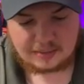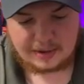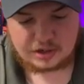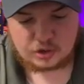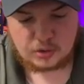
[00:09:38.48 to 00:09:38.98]
Come
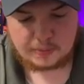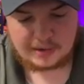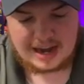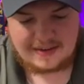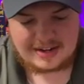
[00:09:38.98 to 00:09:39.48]
on,
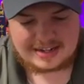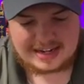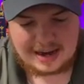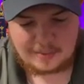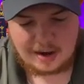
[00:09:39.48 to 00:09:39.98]
Super Heavy
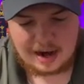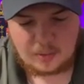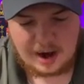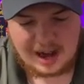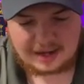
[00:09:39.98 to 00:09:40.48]
Samurai
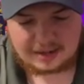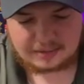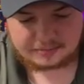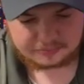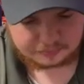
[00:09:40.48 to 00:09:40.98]

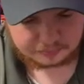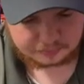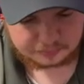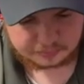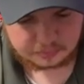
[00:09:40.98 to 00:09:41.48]
Wagon.
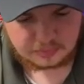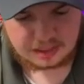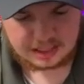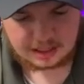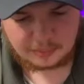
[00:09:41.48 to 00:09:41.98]

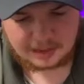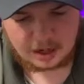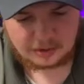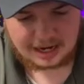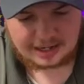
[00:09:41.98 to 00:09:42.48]
Here we
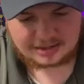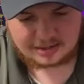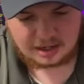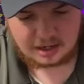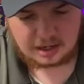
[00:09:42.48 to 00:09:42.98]
go,
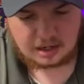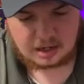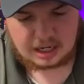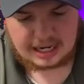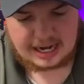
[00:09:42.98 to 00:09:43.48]
guys.
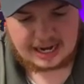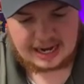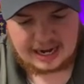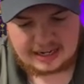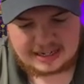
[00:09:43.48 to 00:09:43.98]

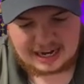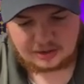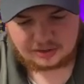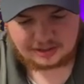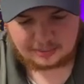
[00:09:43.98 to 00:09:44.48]
And I
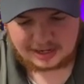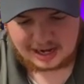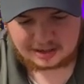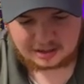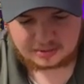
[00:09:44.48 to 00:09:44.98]
don't think we
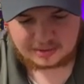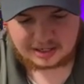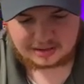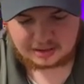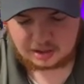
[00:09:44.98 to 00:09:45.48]
got it because we
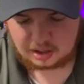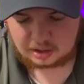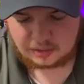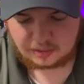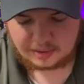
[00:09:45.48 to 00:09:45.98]
got the
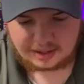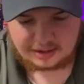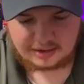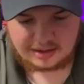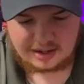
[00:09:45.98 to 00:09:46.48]
hollow already.